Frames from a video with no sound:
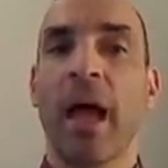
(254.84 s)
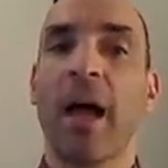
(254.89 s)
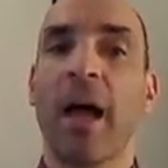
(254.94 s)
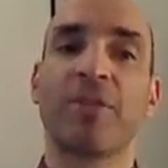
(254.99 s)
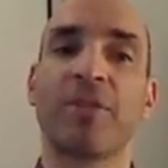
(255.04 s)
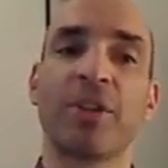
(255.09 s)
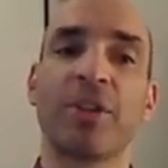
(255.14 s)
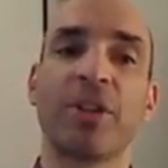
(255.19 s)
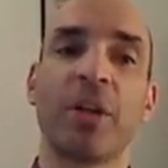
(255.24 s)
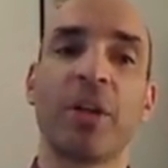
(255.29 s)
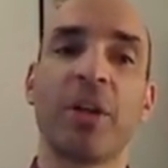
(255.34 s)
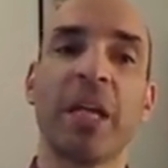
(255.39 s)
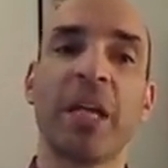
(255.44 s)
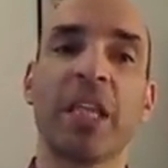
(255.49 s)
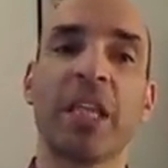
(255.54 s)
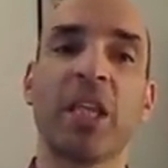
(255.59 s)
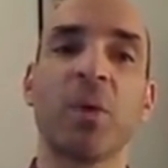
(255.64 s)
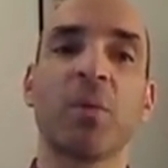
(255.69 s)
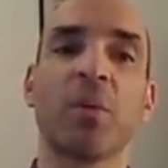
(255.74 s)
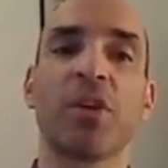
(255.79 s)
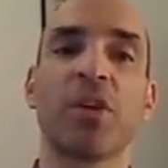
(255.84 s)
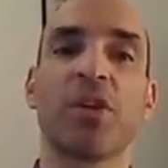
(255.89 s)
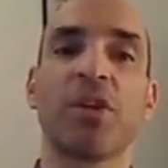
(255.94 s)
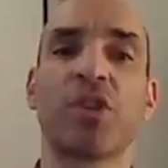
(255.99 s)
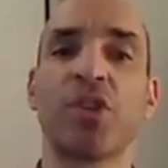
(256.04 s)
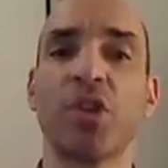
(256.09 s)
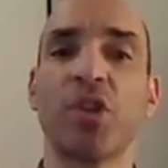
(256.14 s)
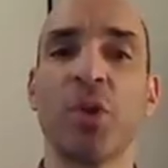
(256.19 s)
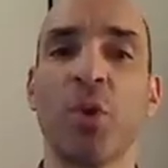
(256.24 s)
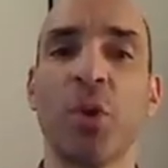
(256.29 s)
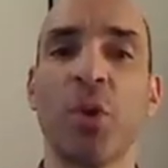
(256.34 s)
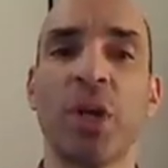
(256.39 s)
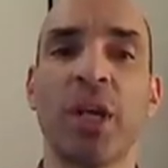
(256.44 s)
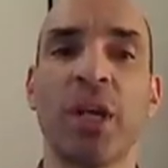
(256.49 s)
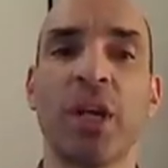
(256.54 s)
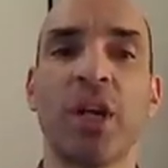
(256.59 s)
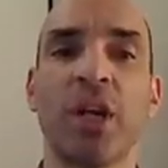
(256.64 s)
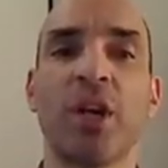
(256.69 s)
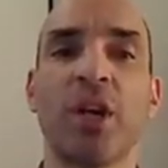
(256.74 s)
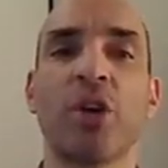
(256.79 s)
After the meeting with
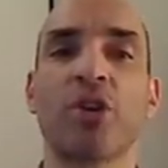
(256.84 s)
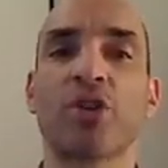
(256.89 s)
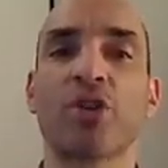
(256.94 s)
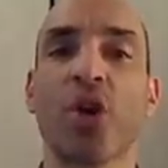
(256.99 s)
Xu,